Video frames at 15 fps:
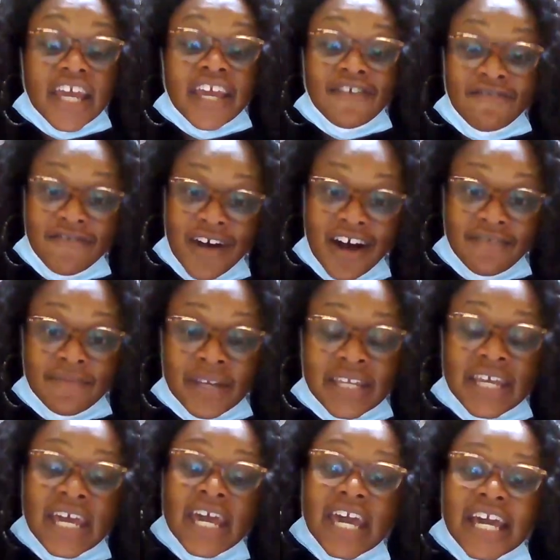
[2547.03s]
involvement
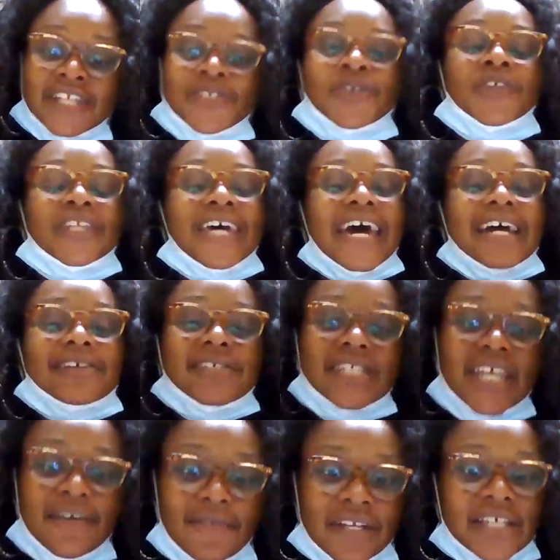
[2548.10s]
and to the
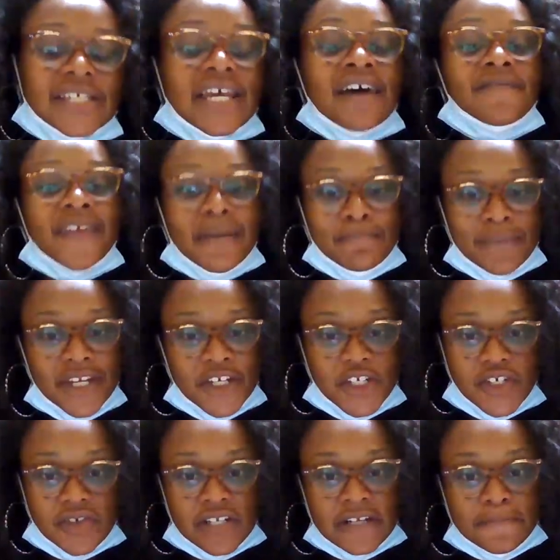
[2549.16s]
activities of that
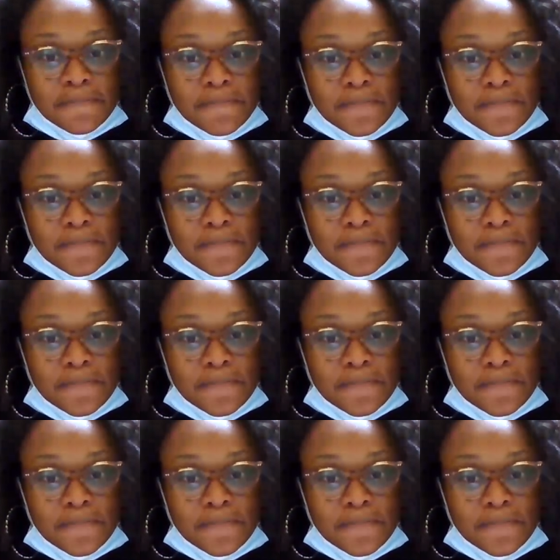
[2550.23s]
ministry.